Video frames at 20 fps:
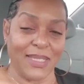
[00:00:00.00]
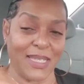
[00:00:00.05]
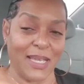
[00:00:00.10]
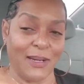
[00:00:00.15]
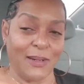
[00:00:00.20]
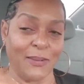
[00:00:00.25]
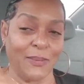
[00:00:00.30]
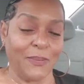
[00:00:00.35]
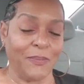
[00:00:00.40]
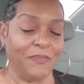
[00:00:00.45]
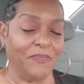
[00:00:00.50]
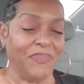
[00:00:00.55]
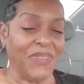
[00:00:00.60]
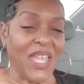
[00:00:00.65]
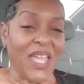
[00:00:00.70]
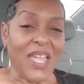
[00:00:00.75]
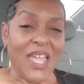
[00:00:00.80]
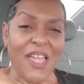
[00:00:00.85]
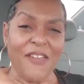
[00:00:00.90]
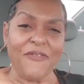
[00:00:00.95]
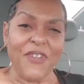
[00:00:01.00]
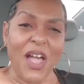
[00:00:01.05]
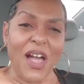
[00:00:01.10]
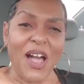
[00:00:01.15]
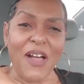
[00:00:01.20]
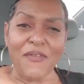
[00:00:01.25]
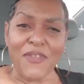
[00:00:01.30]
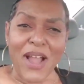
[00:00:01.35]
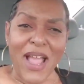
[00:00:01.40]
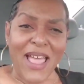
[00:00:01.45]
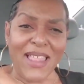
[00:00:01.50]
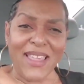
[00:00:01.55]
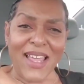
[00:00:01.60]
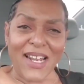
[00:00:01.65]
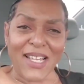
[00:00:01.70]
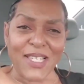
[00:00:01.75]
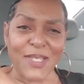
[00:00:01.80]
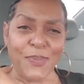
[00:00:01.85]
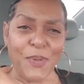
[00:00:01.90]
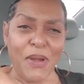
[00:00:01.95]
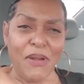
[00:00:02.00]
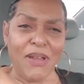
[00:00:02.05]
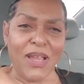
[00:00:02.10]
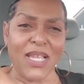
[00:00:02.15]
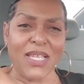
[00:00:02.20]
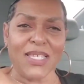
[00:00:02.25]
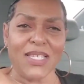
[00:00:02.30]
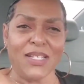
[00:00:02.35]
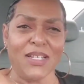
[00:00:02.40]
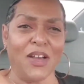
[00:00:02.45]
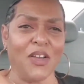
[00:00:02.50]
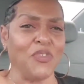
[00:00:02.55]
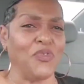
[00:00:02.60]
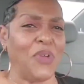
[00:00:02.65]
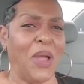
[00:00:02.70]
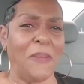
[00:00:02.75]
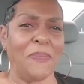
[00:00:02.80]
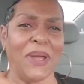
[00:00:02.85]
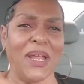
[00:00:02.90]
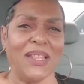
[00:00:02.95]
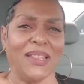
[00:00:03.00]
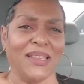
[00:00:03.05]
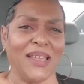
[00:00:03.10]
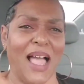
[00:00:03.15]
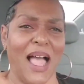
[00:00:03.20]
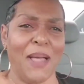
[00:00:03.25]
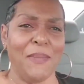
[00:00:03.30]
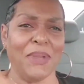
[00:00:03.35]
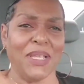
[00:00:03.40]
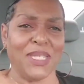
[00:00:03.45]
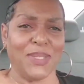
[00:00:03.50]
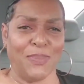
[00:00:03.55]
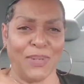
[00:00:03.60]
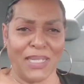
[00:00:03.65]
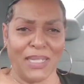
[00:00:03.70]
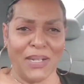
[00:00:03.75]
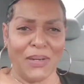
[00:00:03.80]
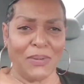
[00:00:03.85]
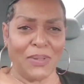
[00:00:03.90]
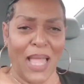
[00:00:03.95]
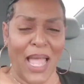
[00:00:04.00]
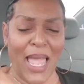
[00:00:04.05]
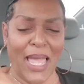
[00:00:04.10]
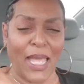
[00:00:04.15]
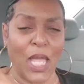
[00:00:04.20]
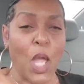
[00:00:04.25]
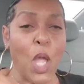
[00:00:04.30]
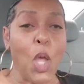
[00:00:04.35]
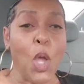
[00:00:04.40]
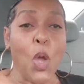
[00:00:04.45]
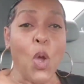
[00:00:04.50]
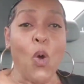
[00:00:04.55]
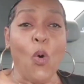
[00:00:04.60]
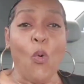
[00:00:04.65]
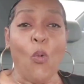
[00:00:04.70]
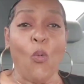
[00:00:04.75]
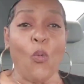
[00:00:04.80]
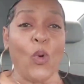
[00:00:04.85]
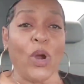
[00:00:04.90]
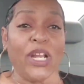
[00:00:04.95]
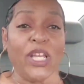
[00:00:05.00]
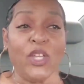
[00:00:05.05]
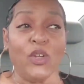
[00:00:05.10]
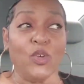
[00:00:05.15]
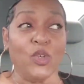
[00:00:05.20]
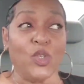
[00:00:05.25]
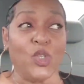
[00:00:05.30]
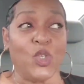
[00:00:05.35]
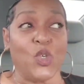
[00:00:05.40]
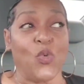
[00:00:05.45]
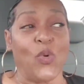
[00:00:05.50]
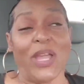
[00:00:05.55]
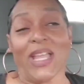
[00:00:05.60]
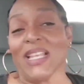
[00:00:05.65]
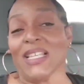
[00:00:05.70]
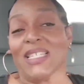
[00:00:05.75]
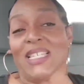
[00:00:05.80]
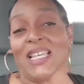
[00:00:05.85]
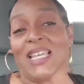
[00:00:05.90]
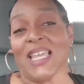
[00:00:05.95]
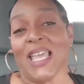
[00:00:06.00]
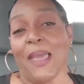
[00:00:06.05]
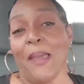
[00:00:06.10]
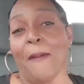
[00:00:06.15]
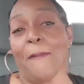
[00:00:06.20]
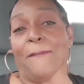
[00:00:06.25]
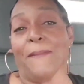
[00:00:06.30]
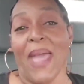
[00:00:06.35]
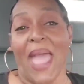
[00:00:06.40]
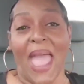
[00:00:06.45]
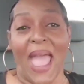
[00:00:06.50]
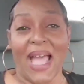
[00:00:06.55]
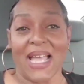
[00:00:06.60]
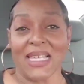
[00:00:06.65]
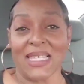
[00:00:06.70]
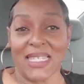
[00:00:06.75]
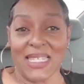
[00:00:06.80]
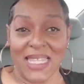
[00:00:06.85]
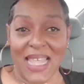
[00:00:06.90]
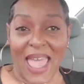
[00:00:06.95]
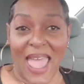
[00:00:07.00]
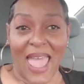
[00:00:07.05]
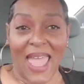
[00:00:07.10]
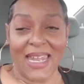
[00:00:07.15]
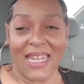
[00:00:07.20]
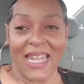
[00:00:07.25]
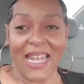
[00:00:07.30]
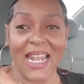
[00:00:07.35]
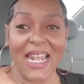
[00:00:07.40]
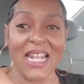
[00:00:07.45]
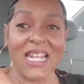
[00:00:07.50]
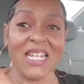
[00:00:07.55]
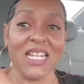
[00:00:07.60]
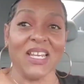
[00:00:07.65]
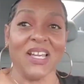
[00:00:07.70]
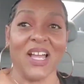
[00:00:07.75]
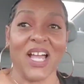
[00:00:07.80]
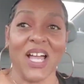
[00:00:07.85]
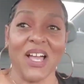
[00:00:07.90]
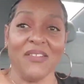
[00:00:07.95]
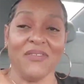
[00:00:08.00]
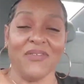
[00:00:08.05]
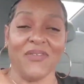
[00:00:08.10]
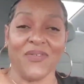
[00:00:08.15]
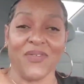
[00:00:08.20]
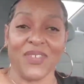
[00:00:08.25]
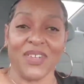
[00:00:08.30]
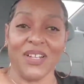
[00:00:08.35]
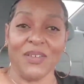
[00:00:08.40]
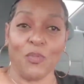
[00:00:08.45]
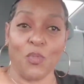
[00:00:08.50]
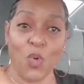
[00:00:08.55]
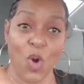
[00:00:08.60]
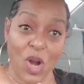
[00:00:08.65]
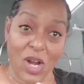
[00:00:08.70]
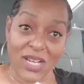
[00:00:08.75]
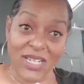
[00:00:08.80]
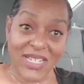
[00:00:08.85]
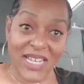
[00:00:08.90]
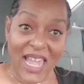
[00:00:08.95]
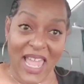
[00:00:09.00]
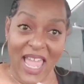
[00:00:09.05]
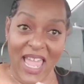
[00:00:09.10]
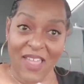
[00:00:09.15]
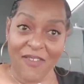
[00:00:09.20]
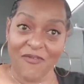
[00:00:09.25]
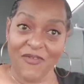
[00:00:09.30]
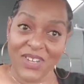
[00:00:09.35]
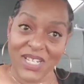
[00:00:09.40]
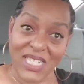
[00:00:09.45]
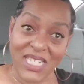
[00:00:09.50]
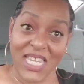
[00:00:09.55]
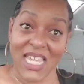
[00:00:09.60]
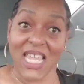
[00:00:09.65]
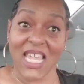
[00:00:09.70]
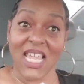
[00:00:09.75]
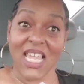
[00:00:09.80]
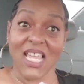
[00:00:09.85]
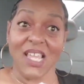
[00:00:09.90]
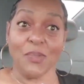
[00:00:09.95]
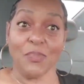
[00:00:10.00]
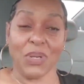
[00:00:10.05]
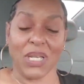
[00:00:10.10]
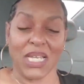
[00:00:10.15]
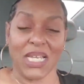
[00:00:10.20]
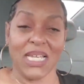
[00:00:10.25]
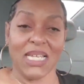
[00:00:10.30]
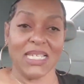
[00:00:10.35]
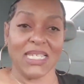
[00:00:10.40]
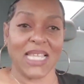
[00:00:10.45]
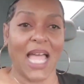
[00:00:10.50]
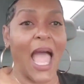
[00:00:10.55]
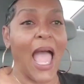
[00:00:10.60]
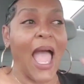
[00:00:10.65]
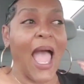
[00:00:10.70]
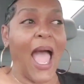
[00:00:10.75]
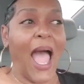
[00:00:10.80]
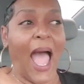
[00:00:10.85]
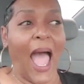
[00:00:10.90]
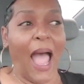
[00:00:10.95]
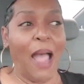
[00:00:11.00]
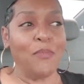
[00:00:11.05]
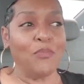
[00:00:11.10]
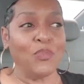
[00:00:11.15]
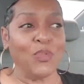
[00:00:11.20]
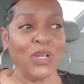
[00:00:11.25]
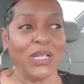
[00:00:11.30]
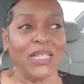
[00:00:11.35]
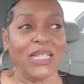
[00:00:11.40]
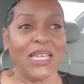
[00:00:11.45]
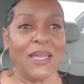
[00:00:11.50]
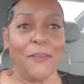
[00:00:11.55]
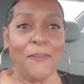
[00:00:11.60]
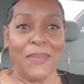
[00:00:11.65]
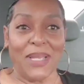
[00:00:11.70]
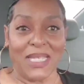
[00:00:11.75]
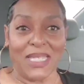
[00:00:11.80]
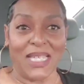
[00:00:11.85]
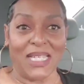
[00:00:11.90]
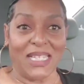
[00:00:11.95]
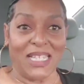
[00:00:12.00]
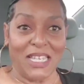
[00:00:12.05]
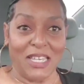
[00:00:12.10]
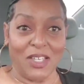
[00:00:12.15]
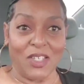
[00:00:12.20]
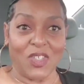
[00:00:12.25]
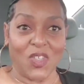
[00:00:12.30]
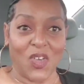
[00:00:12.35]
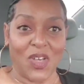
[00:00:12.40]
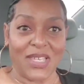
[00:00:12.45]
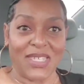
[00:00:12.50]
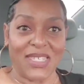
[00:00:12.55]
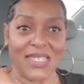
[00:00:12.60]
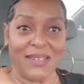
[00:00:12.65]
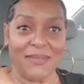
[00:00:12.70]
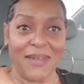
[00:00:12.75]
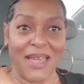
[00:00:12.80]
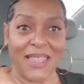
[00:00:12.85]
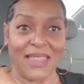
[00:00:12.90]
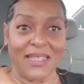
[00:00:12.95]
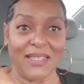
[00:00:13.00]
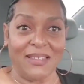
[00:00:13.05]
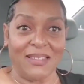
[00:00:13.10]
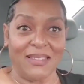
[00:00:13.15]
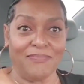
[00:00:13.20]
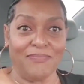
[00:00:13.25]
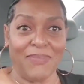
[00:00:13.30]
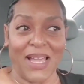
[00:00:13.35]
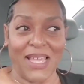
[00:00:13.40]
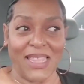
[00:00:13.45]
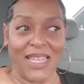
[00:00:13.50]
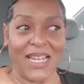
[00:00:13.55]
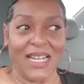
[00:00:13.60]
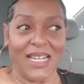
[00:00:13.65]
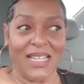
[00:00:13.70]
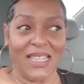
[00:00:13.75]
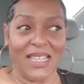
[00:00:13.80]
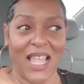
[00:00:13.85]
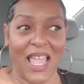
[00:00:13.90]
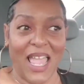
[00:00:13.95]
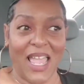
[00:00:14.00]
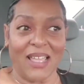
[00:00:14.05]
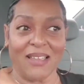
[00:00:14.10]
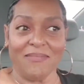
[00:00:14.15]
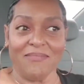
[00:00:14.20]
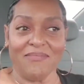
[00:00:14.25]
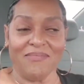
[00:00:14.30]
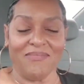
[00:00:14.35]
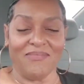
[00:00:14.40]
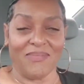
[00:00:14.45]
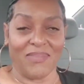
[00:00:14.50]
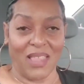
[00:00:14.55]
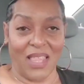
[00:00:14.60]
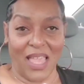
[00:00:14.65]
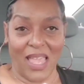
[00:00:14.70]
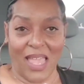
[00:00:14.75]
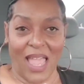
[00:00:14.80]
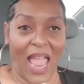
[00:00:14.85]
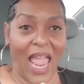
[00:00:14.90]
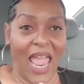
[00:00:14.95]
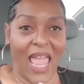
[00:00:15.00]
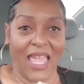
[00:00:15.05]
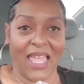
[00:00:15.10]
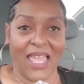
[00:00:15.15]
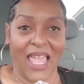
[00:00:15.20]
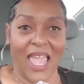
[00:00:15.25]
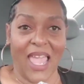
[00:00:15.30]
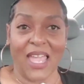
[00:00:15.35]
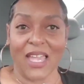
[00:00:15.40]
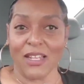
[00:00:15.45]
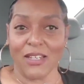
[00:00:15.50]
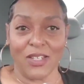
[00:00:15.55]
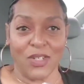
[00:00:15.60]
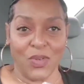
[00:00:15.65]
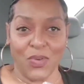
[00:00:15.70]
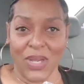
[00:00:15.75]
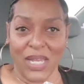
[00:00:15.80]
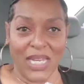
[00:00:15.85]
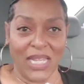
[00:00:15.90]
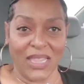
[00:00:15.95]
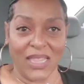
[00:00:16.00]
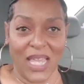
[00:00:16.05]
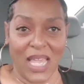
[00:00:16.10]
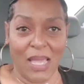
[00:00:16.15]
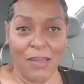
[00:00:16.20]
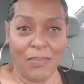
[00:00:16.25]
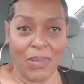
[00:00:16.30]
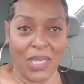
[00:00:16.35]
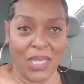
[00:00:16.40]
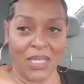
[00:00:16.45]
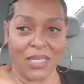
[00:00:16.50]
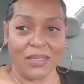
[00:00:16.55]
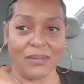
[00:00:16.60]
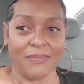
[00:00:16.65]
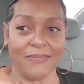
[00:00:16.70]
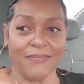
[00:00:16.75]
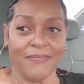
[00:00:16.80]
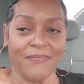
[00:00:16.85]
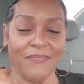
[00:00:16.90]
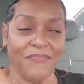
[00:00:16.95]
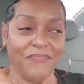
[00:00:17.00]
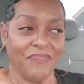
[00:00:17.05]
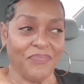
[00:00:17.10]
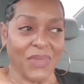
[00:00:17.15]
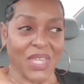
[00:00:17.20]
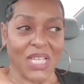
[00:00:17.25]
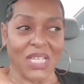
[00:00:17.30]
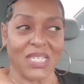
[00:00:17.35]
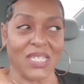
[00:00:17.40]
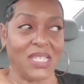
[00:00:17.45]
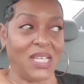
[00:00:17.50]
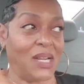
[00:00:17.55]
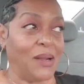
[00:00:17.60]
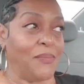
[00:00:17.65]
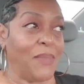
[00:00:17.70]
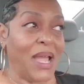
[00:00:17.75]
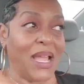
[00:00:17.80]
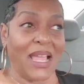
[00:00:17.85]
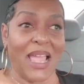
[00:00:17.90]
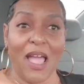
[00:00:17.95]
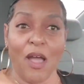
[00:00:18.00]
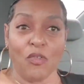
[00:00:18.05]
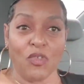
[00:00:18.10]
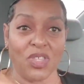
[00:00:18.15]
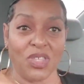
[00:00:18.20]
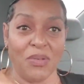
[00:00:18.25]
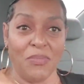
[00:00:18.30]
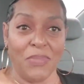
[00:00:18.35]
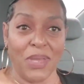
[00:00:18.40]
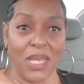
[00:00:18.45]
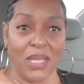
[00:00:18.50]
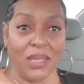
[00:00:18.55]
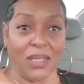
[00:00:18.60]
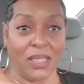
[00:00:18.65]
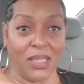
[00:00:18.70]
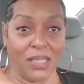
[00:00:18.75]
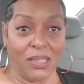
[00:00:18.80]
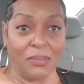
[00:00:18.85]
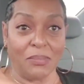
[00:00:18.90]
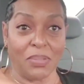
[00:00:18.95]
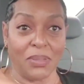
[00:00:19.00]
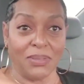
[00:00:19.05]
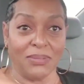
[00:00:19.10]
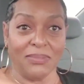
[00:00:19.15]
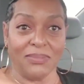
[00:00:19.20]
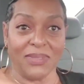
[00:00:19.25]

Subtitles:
So if y'all ever had that experience, drop it in the comments below. Like, what are you doing to get past that end of workday fatigue? Because I'm really mentally exhausted by the end of the day. Like, I can't do anything but sit on my couch and be a lump.